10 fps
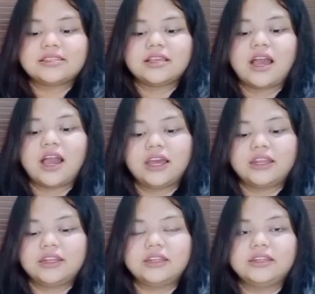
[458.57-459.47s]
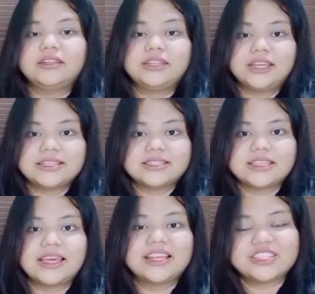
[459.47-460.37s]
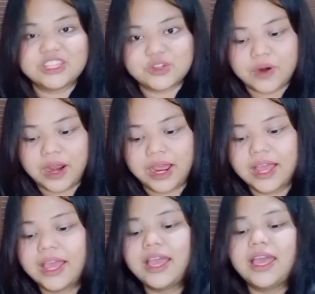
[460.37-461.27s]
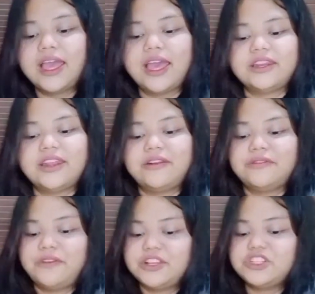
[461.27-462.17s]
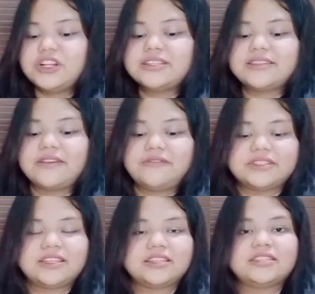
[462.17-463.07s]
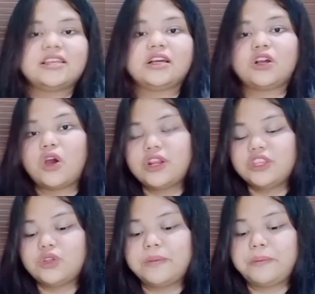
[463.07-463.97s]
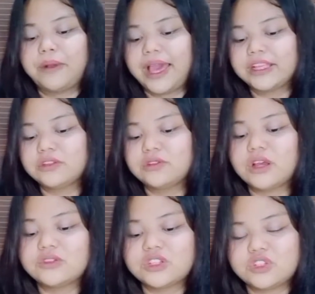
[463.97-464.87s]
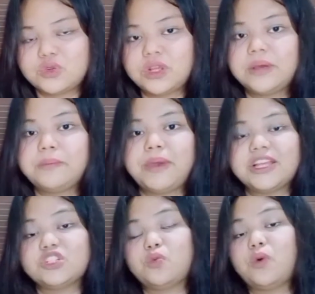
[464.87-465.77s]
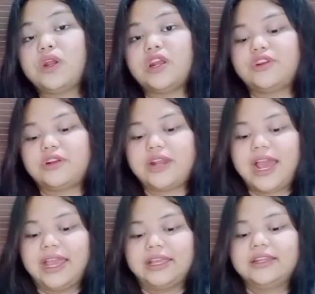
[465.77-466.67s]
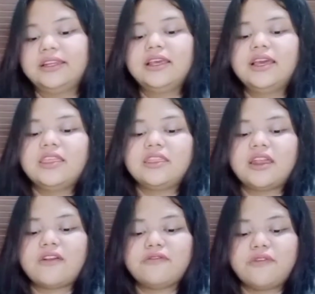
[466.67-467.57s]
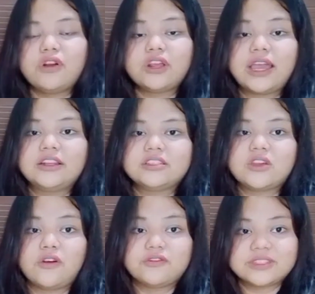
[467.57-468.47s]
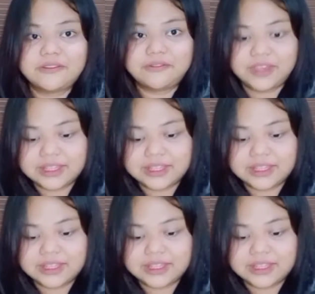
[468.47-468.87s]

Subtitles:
on, this, and etc. And derivational suffixes, according to the Plaque 2003, page 109, there are four kinds of suffix: